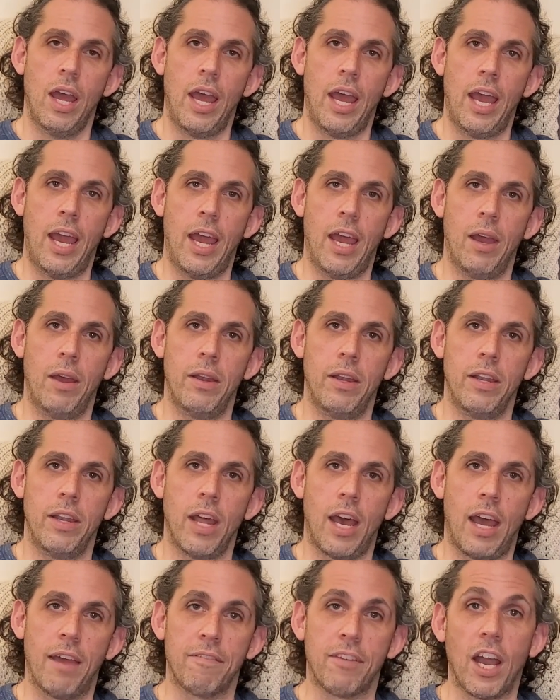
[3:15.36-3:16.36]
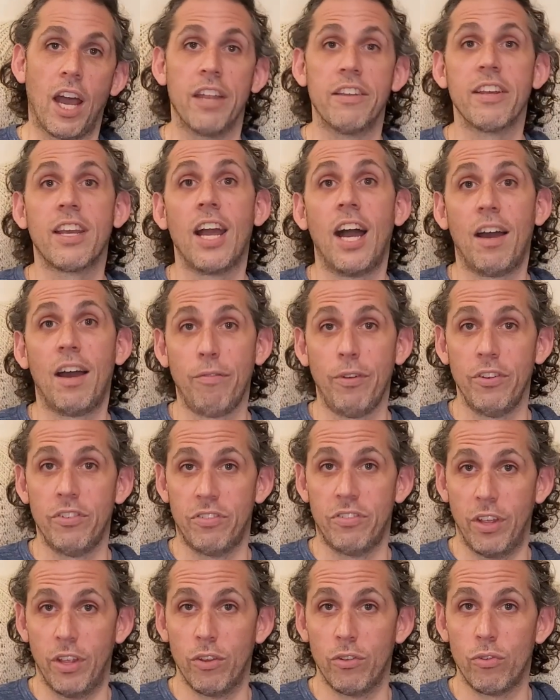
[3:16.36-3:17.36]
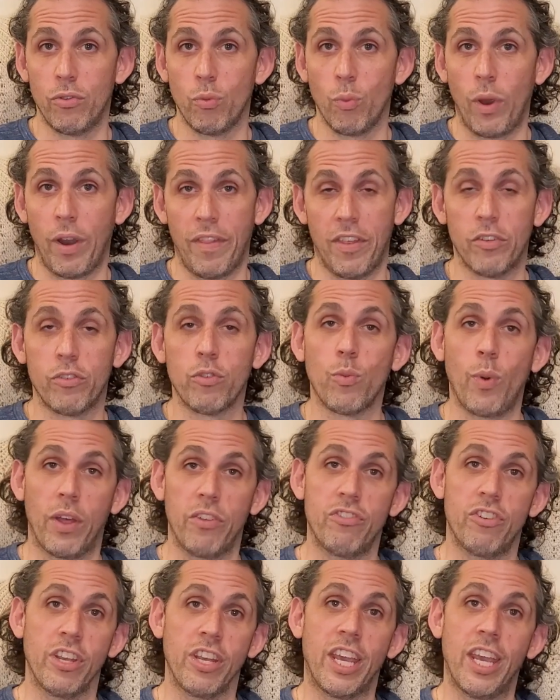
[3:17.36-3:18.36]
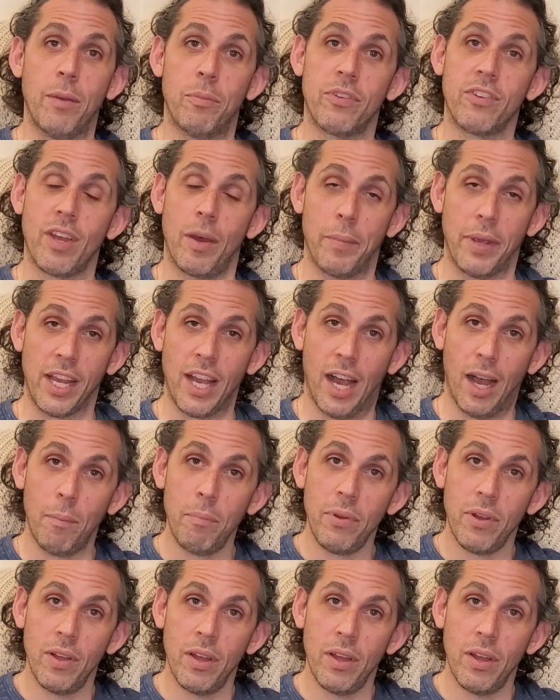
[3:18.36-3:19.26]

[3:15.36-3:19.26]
And I've gone to conferences where this question keeps coming up.